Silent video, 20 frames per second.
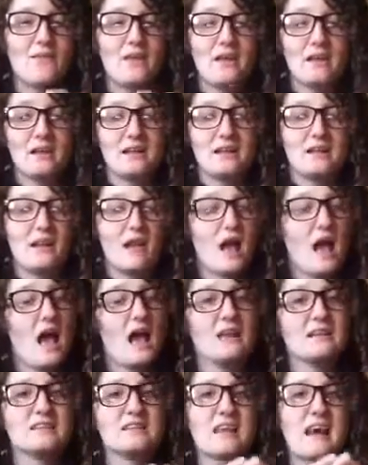And
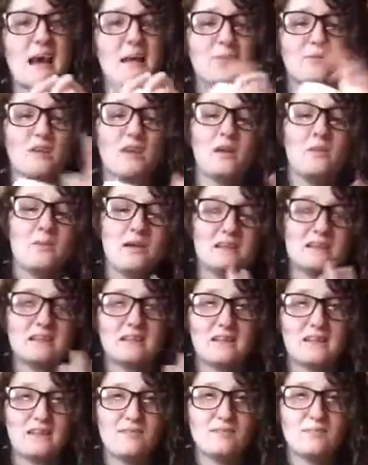it's absolutely amazing.
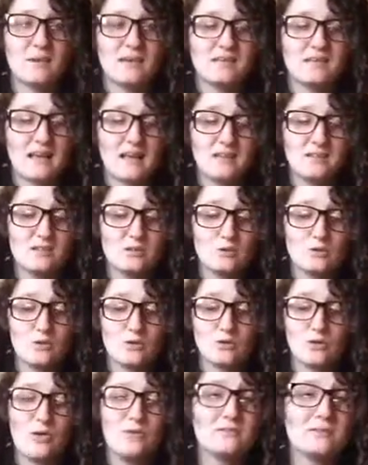It leaves my skin so
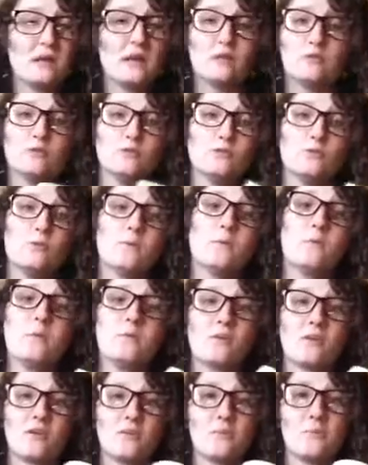soft. I don't know what
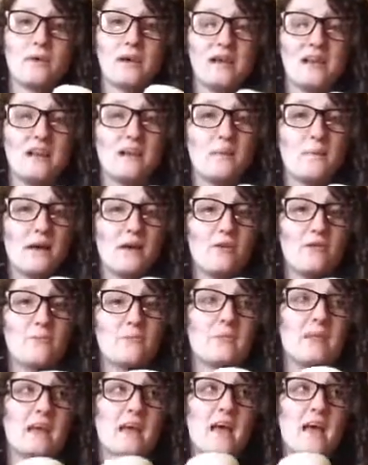people are complaining about.